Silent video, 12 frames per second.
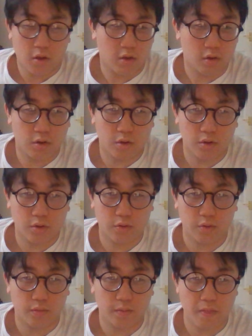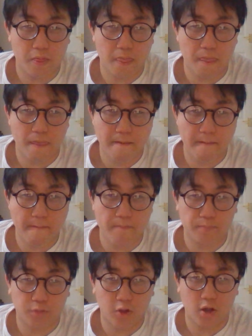
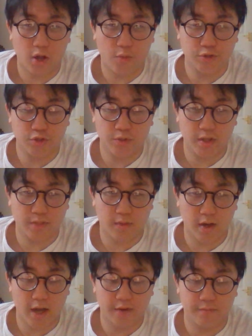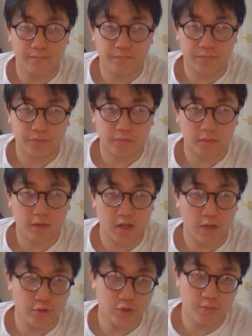I wish you the best, Adam. I
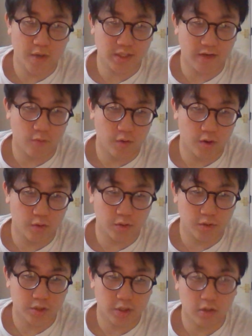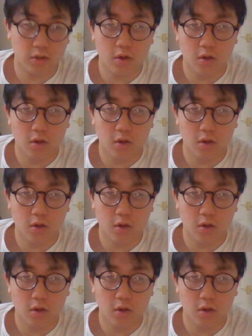wish you the best, everyone who's watching.